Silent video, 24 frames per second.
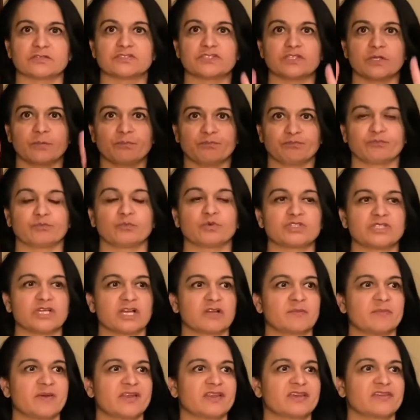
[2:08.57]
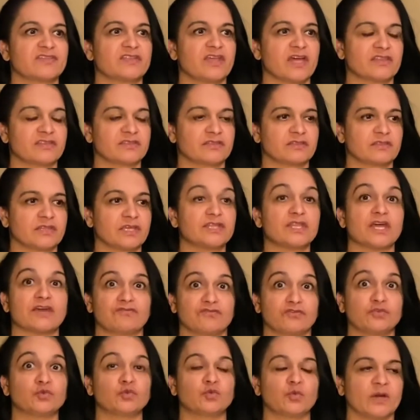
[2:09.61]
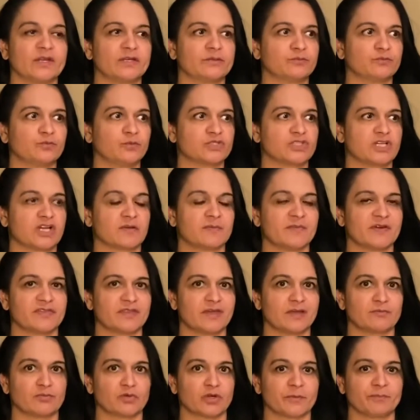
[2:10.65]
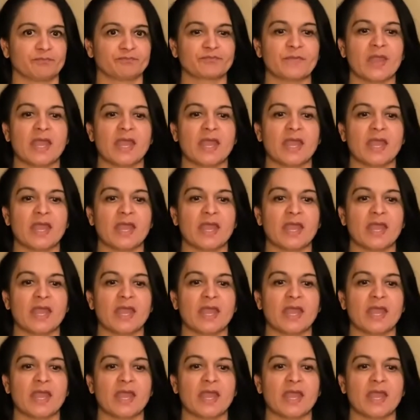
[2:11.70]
So we'll talk about in that food one, we'll talk about that more.